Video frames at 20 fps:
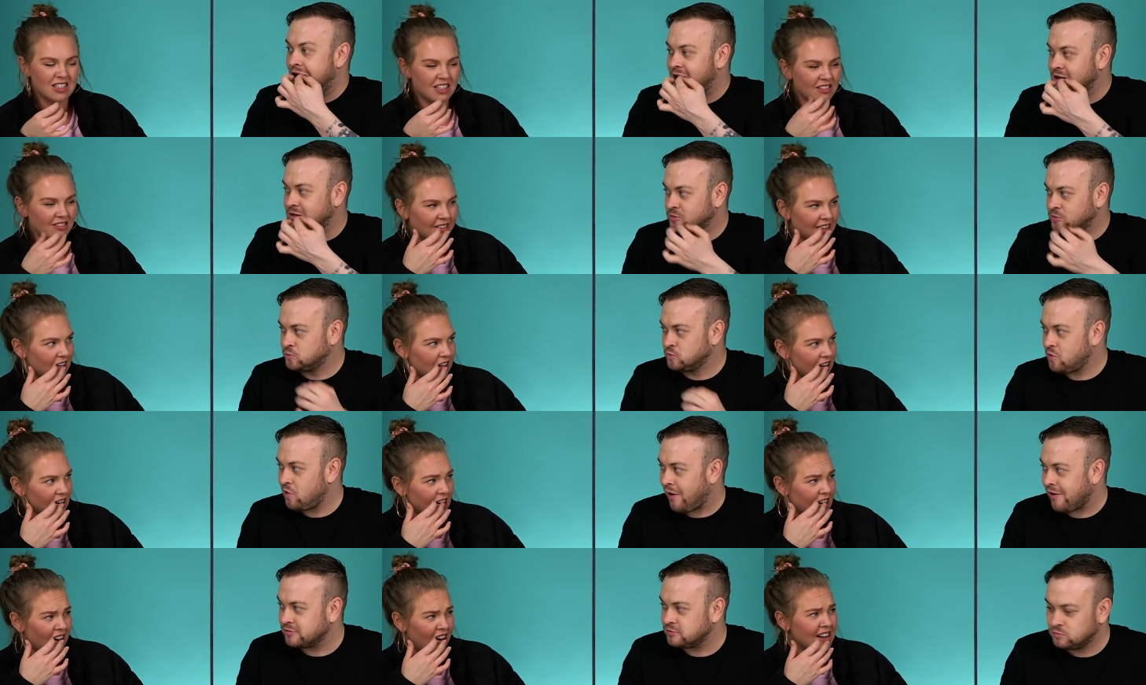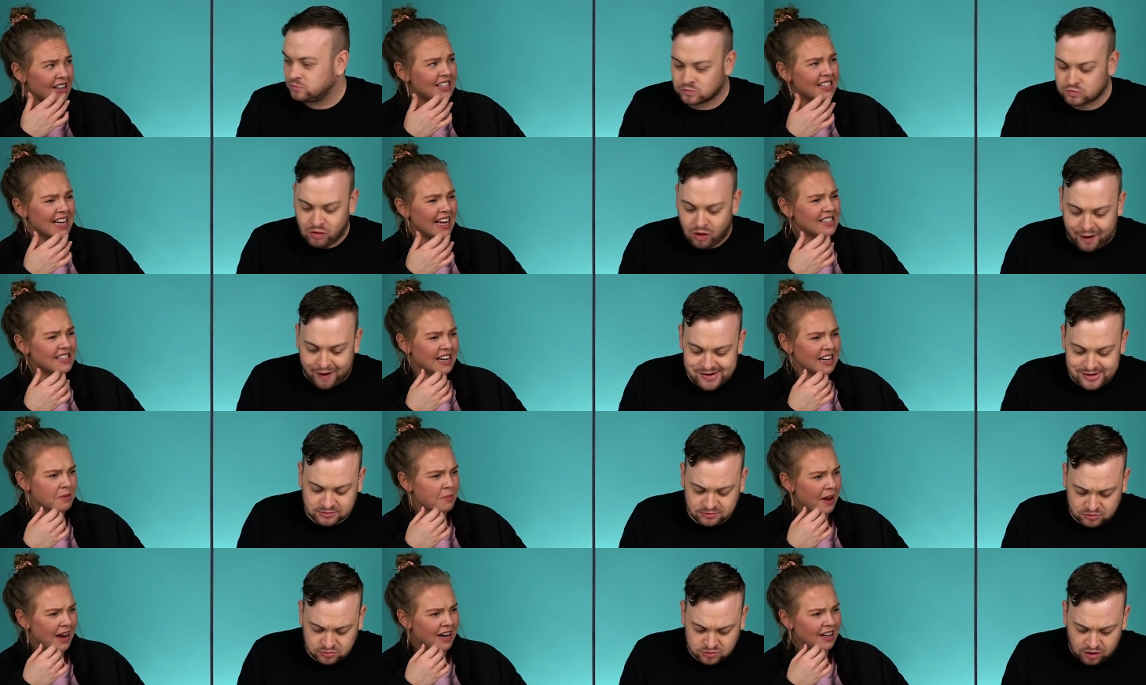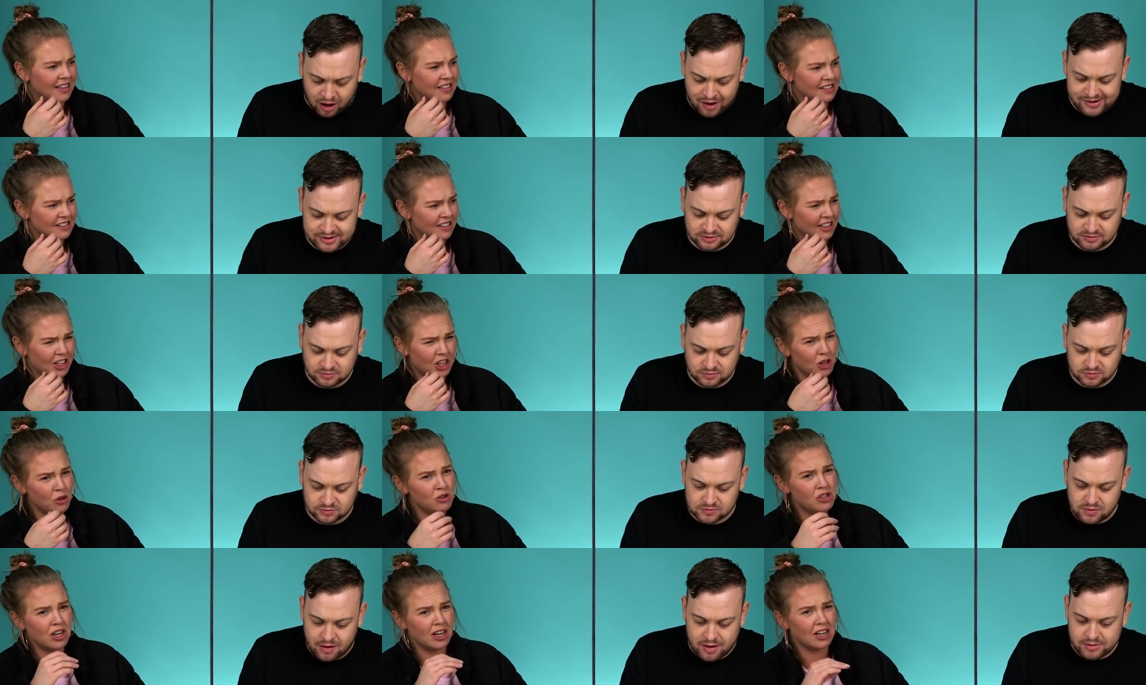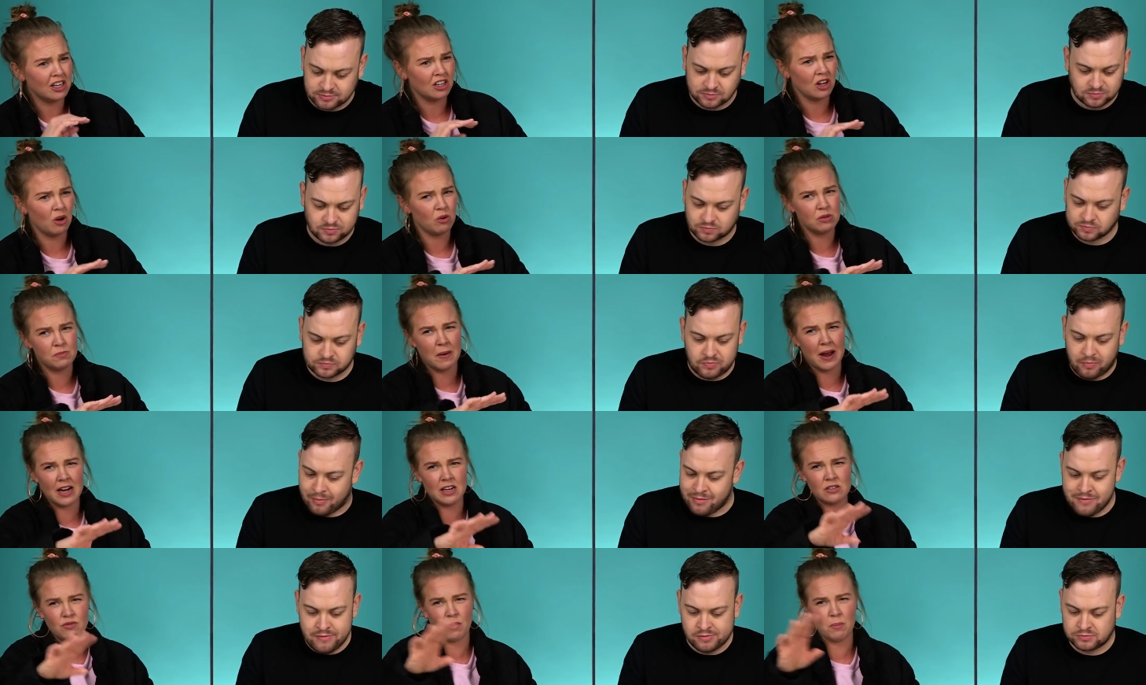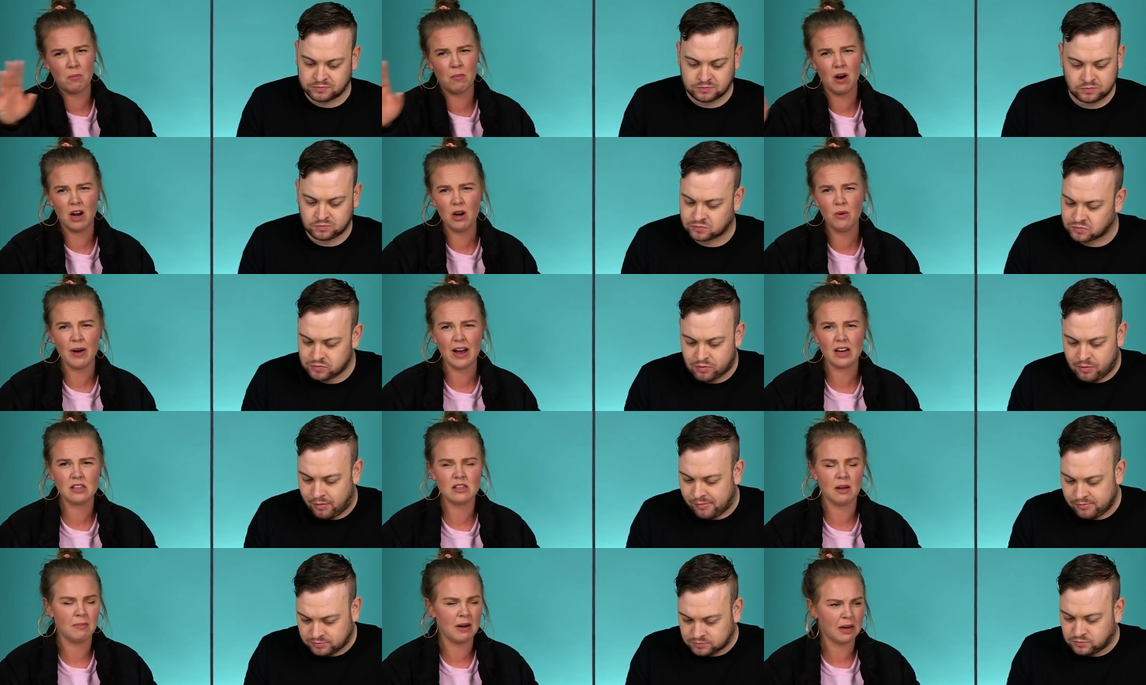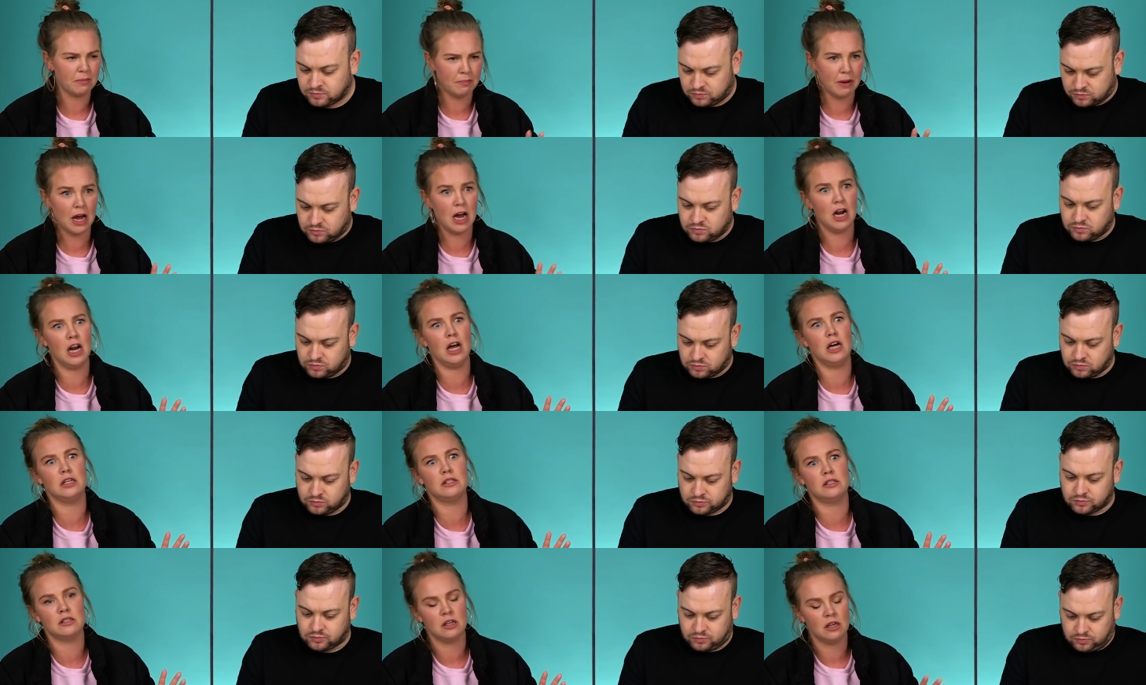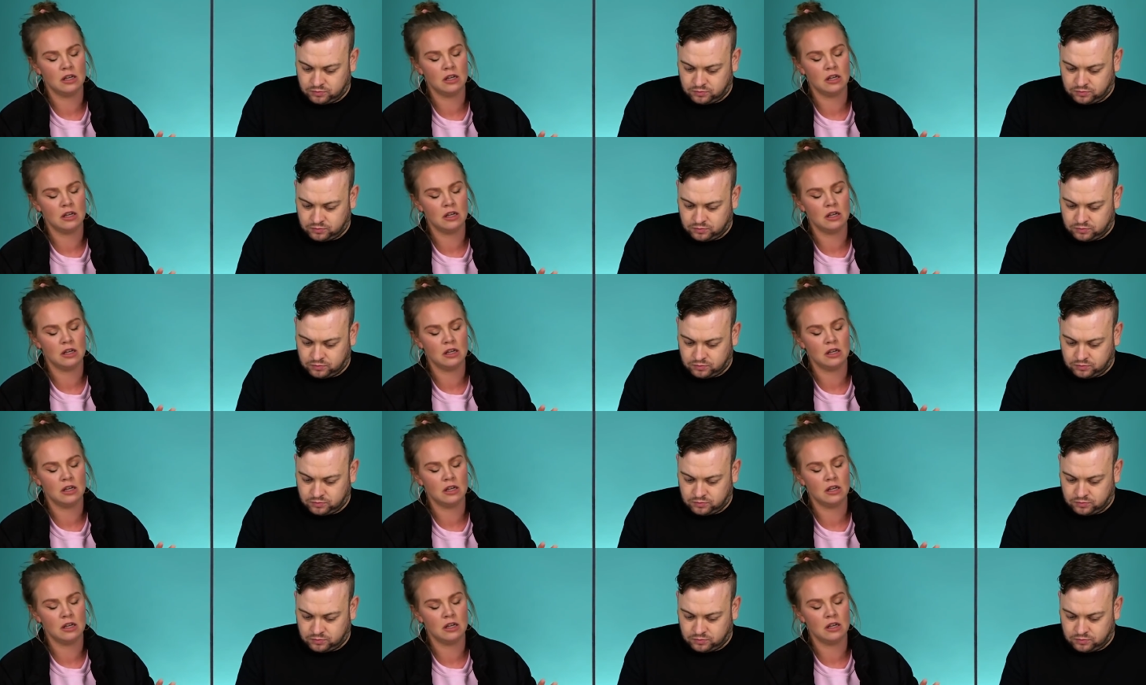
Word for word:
Speaker 1: didn't really like it. I didn't taste any Baileys. Like usually I can notice Baileys from a mile away because I'm like Baileys.